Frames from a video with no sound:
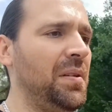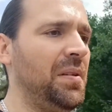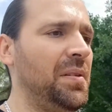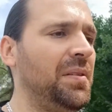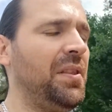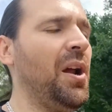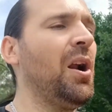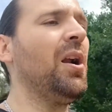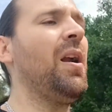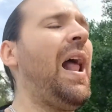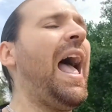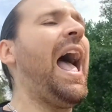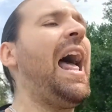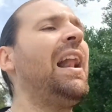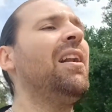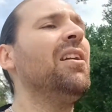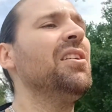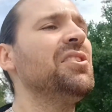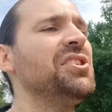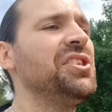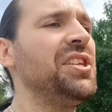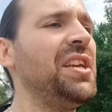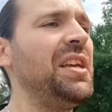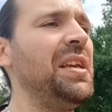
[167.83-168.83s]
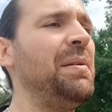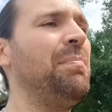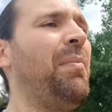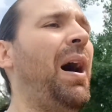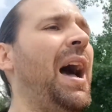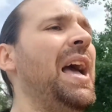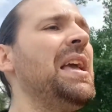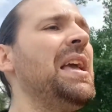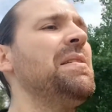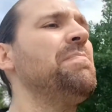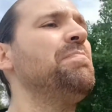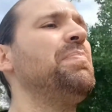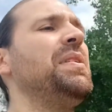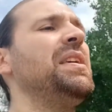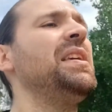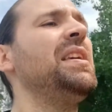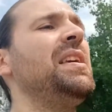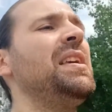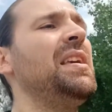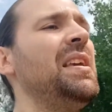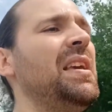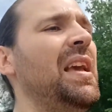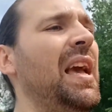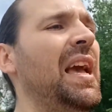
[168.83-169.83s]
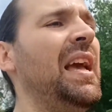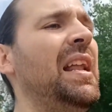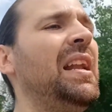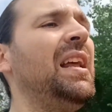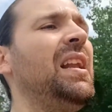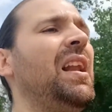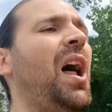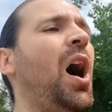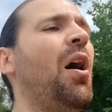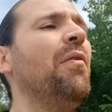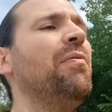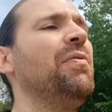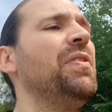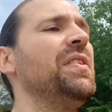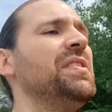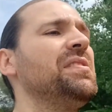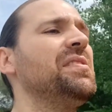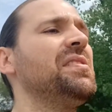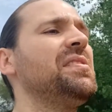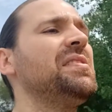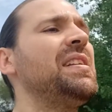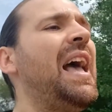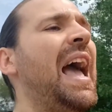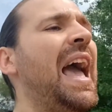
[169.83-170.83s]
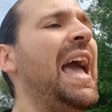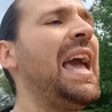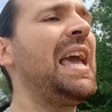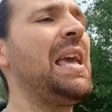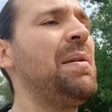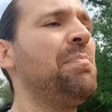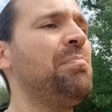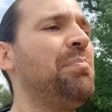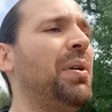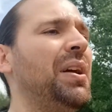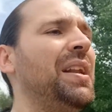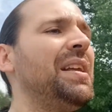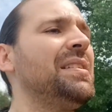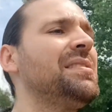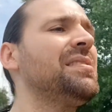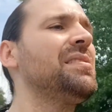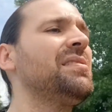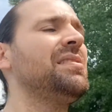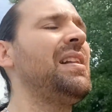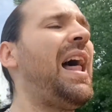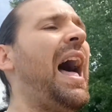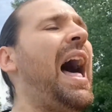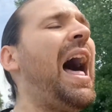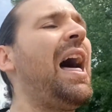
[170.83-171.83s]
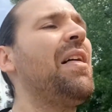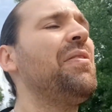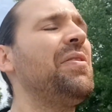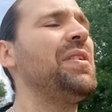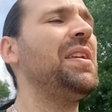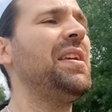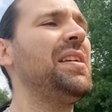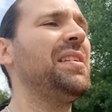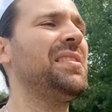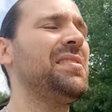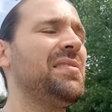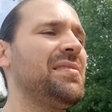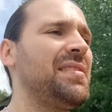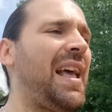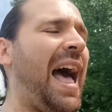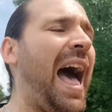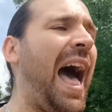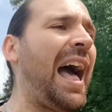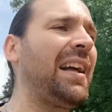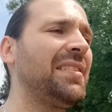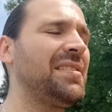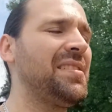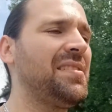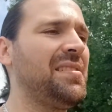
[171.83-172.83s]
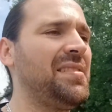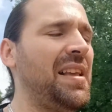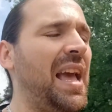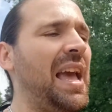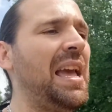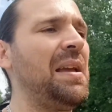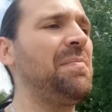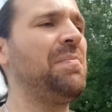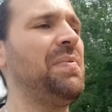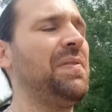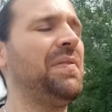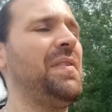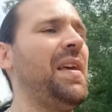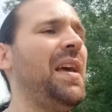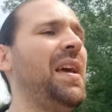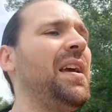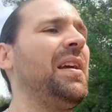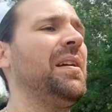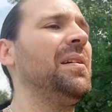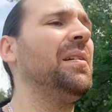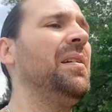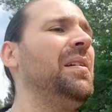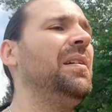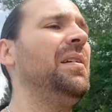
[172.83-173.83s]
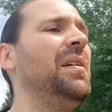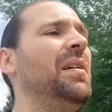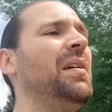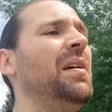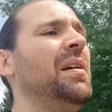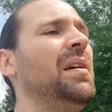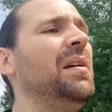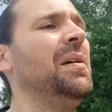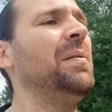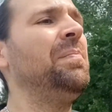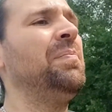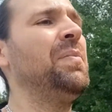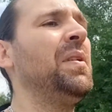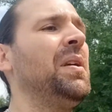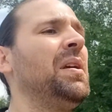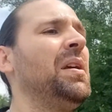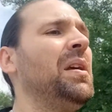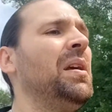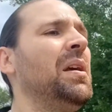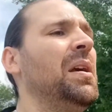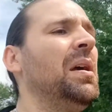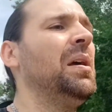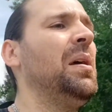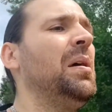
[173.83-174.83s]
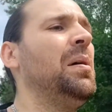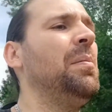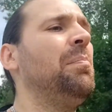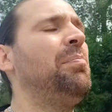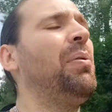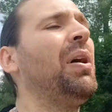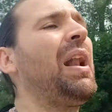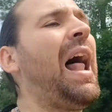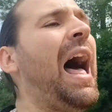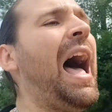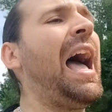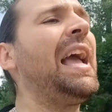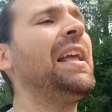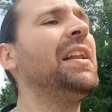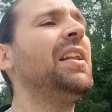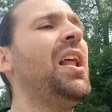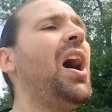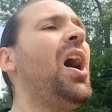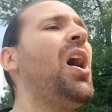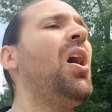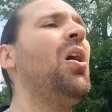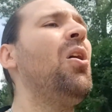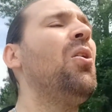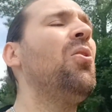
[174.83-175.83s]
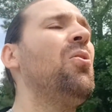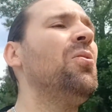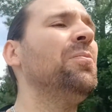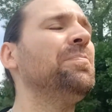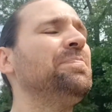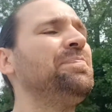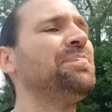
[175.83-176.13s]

their energy might be in and of the same, but it's not the exact same thing. But I know